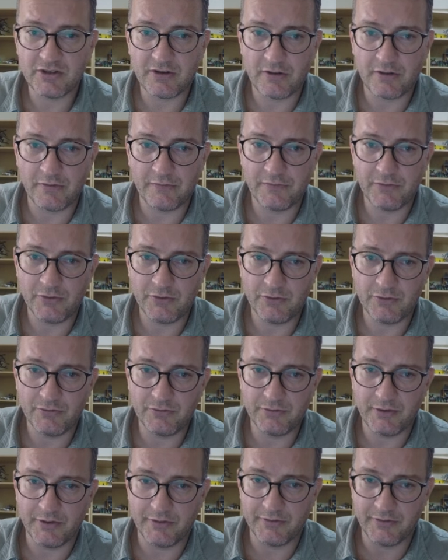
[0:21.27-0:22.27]
of you who
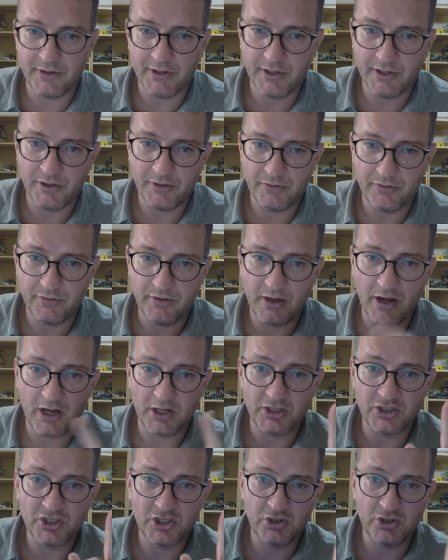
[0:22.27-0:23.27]
don't know, there
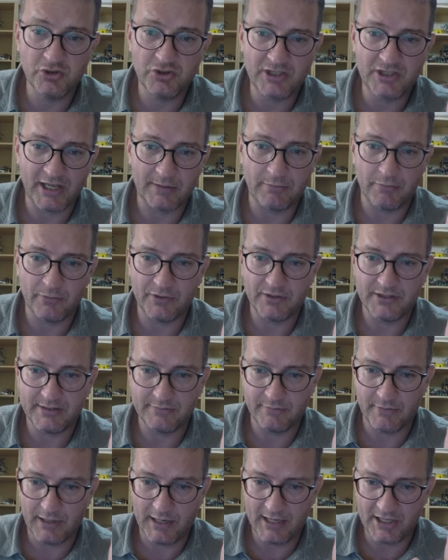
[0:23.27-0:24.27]
are two checkpoints
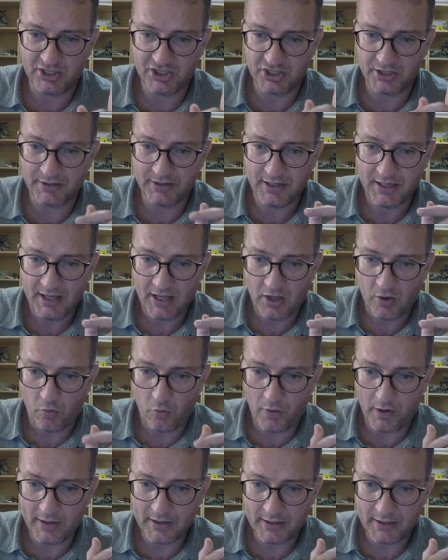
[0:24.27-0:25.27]
in Malaysia.
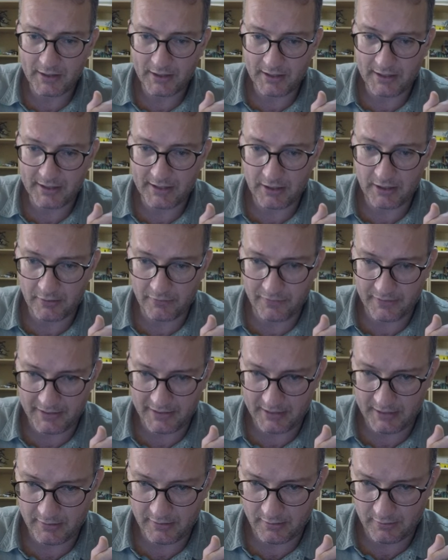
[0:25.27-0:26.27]
One over
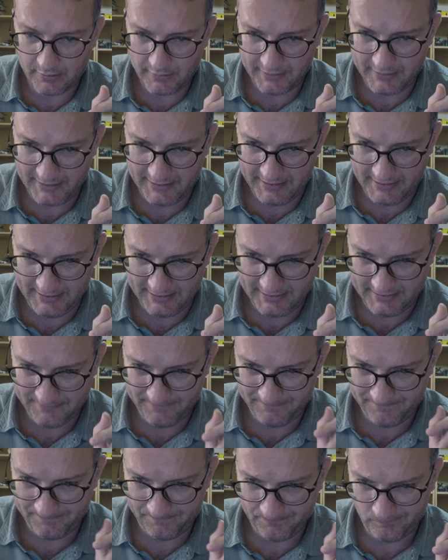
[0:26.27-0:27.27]
here on
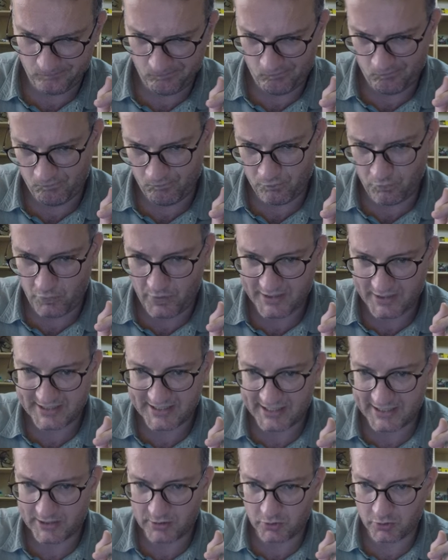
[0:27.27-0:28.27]
the west
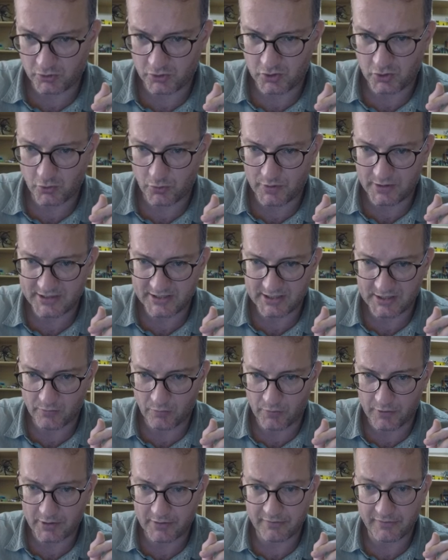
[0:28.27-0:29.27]
side called Tuas, and
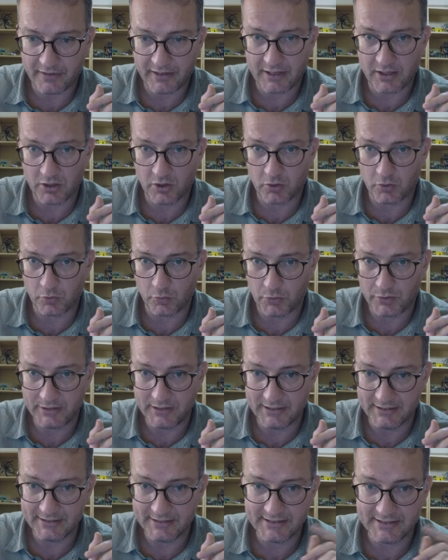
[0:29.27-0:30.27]
one over here called
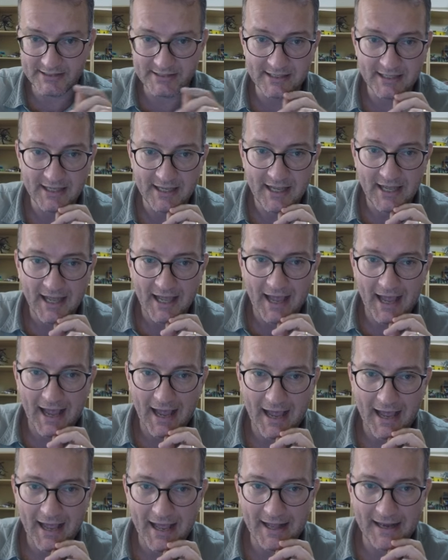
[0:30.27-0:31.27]
Woodlands.
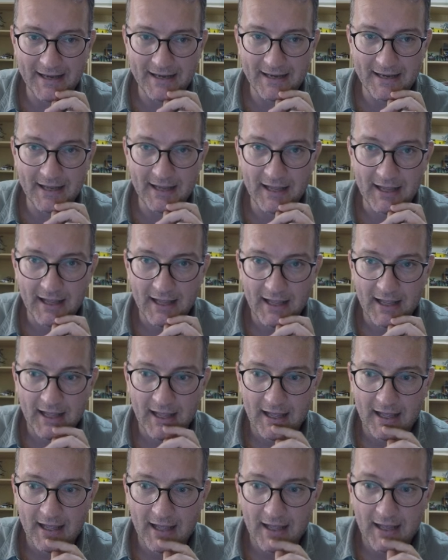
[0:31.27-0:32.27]
And
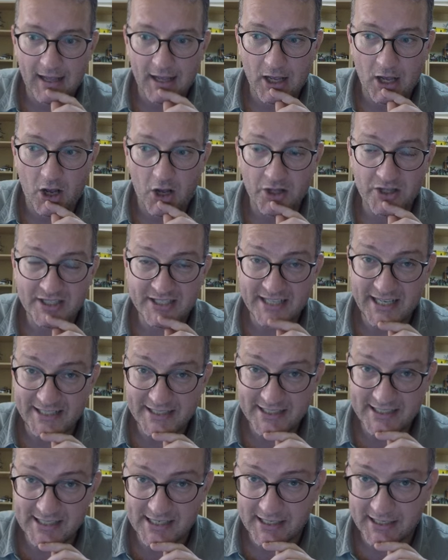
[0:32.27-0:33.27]
on
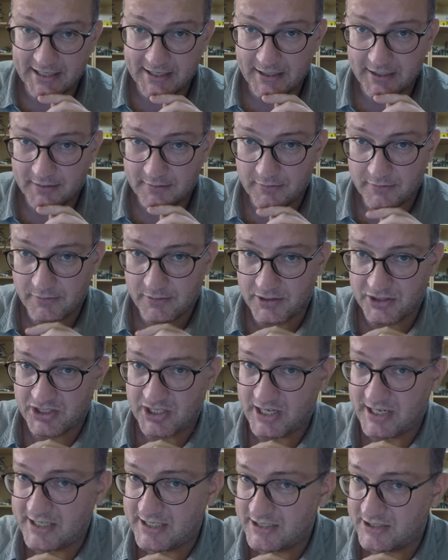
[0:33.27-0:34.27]
Saturday, the
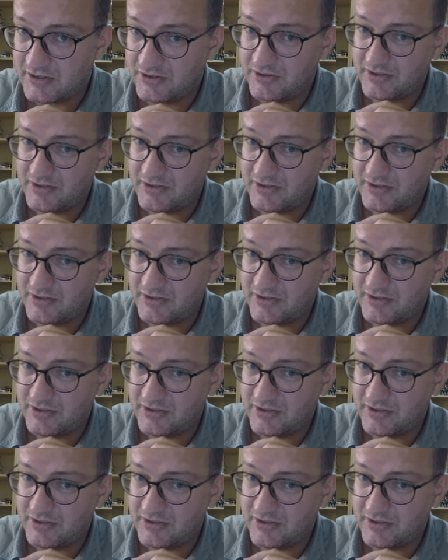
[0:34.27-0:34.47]
Chinese New Year